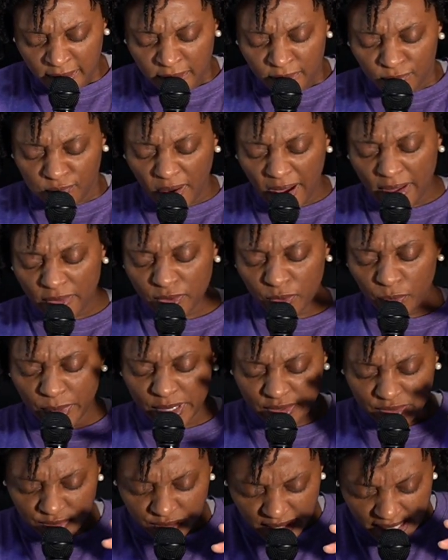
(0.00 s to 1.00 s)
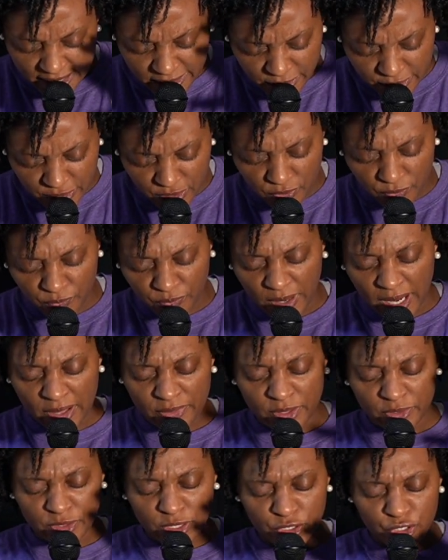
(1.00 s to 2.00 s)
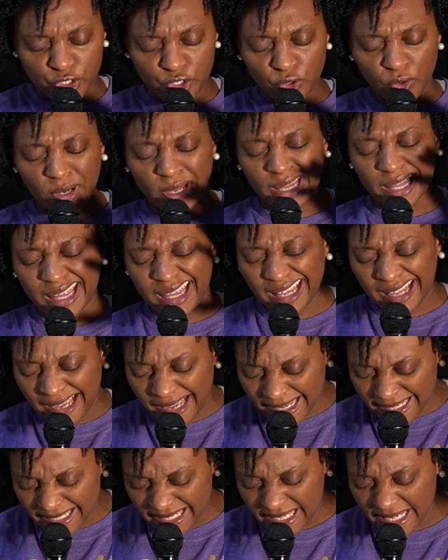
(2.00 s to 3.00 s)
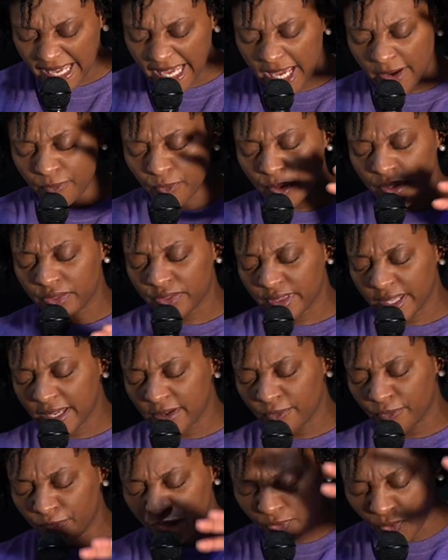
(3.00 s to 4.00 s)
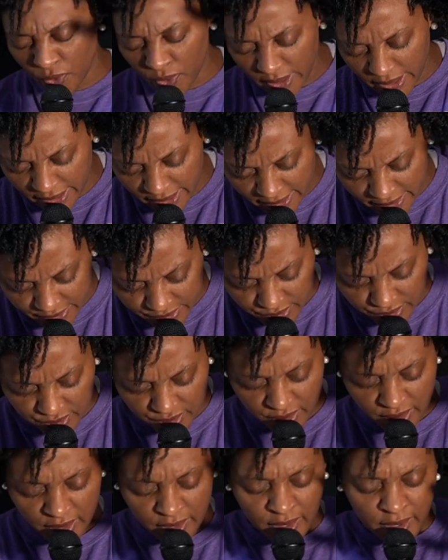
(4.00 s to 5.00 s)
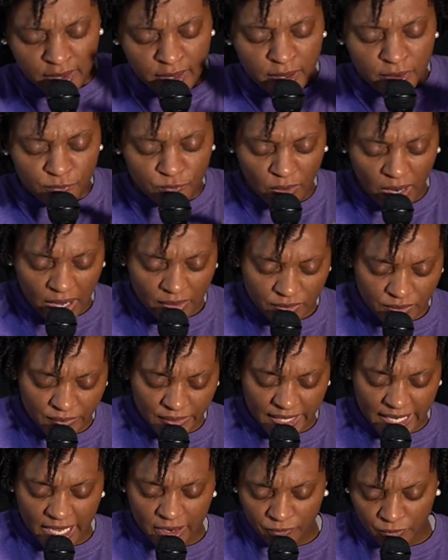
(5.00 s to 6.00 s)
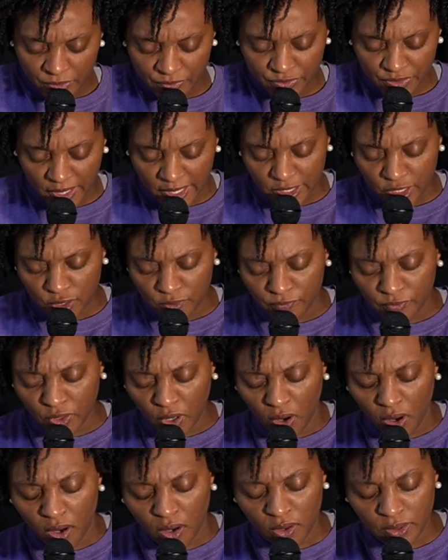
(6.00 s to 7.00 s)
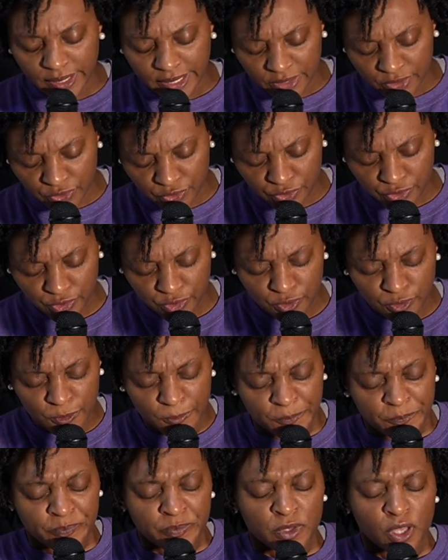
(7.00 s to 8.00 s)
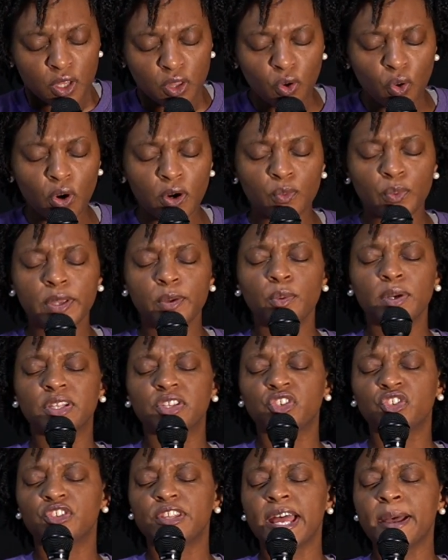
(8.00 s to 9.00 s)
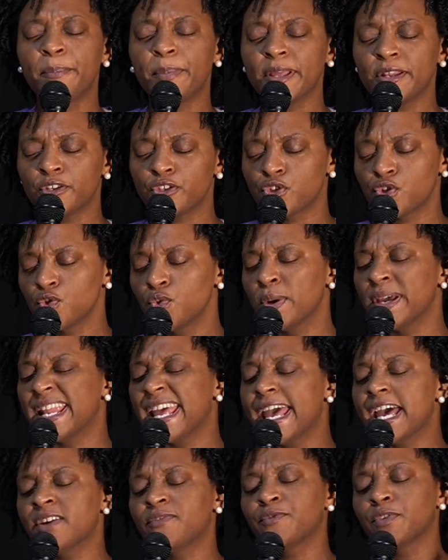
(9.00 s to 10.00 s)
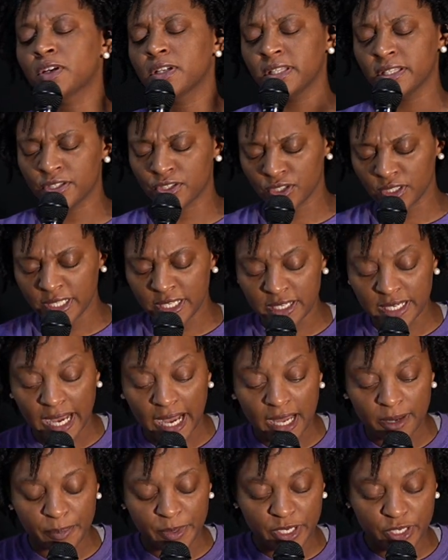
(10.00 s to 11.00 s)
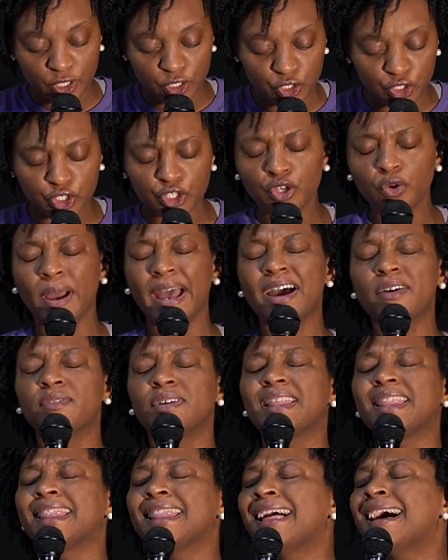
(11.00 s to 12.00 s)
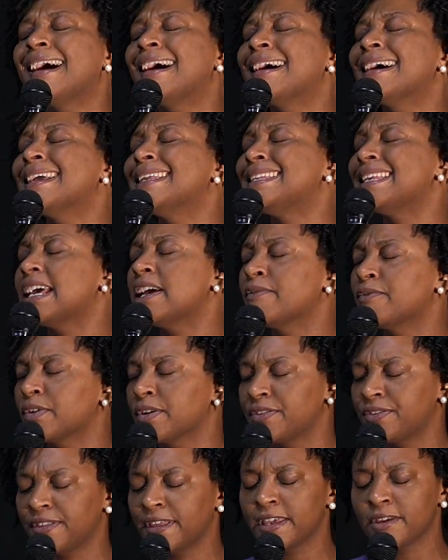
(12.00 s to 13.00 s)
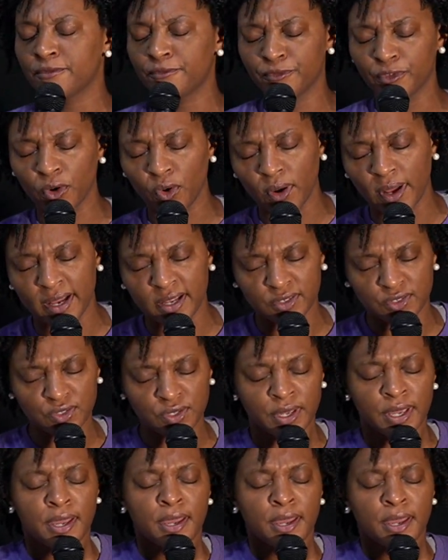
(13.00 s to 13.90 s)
Father, we thank you, Father, that you're aligning everything for us. Father, that everything you've called us to, Lord, we would step into it effortlessly, God, because you have aligned everything for us.